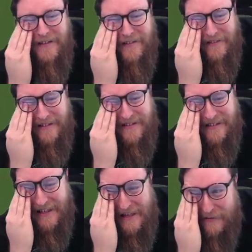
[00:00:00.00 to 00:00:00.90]
Oh, this
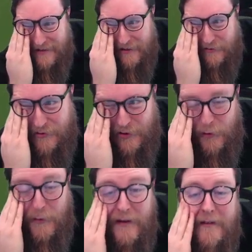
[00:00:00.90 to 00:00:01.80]
team is
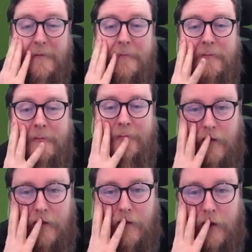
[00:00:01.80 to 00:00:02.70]
stupid.
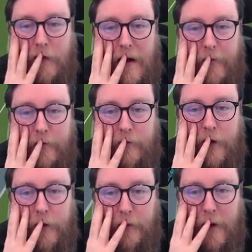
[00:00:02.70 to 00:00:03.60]
All right, ref.
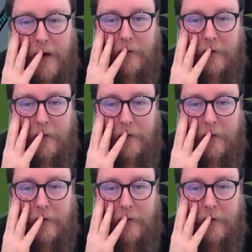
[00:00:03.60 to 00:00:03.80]
Can you blow